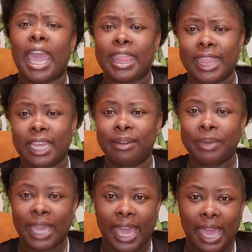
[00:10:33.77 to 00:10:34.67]
And then
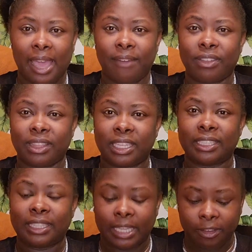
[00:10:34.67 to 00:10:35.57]
we have the
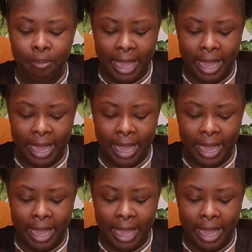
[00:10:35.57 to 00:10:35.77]
Steve